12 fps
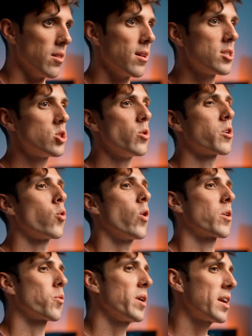Let's do a
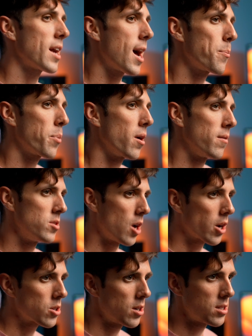quick recap of
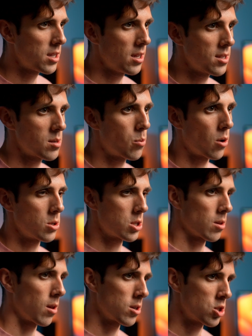Dr. Attia's approach to
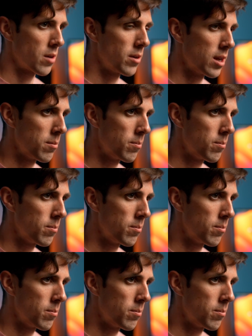longevity.